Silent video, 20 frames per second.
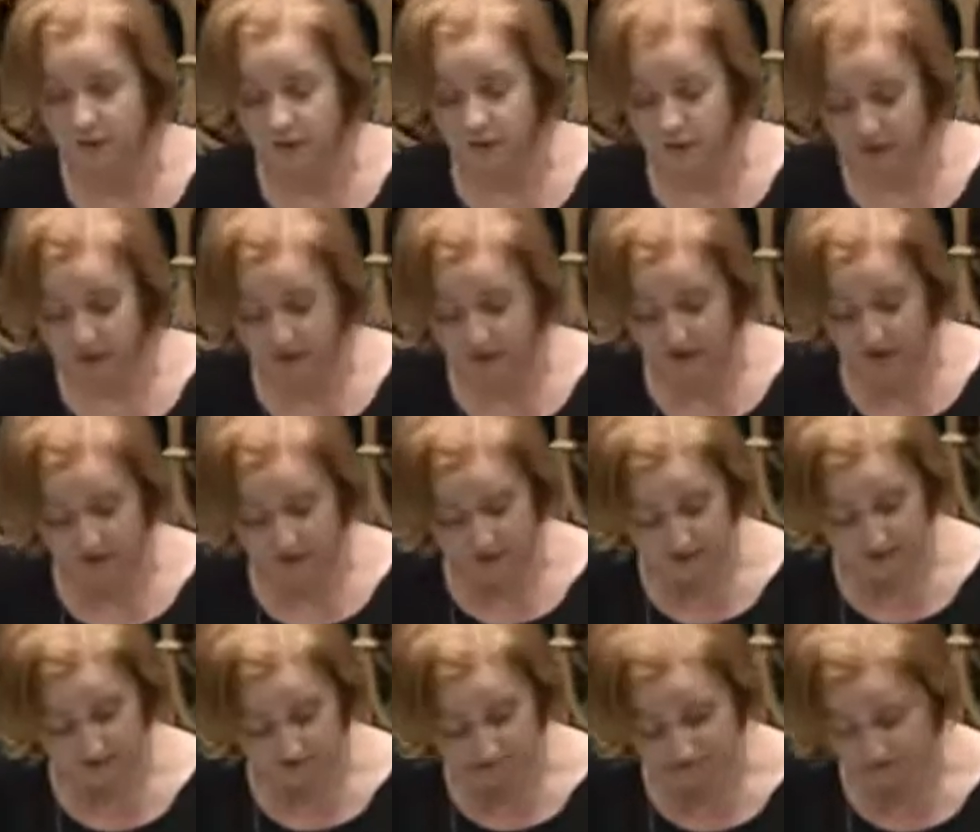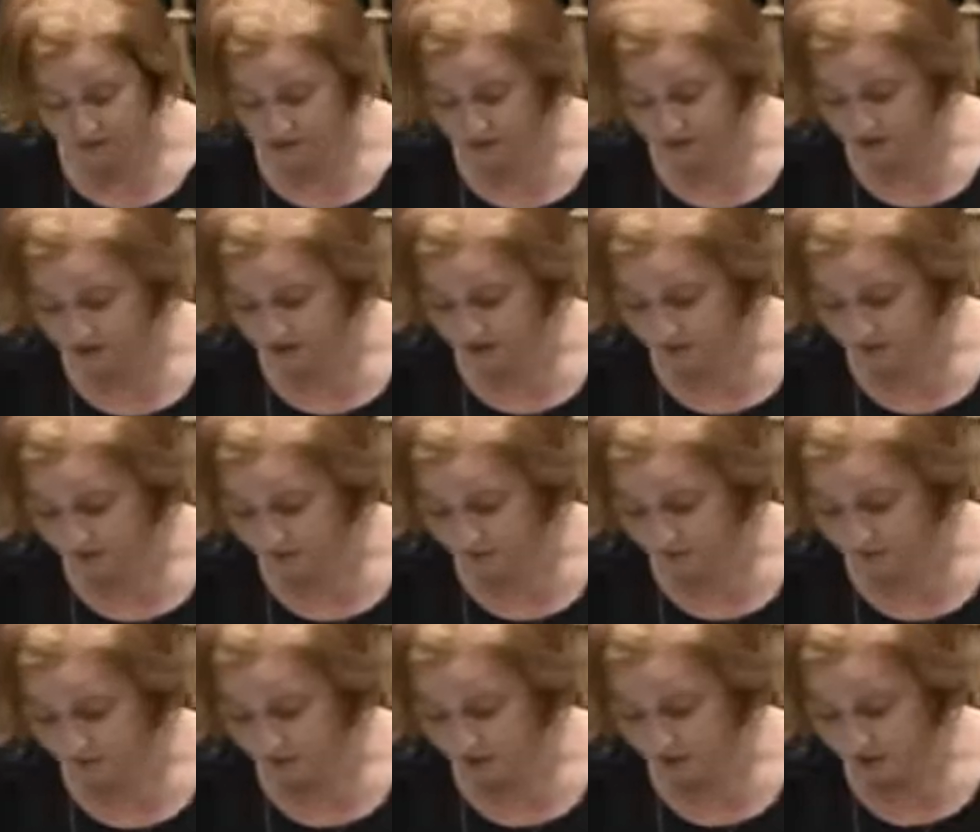Apparently that could actually
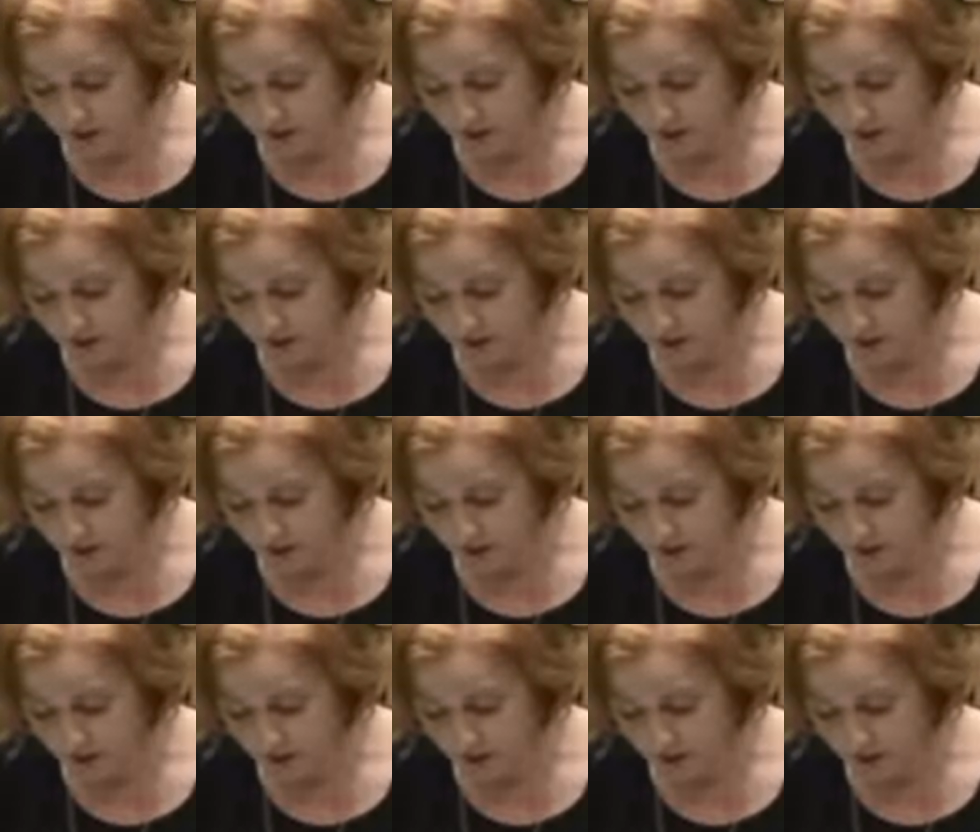happen.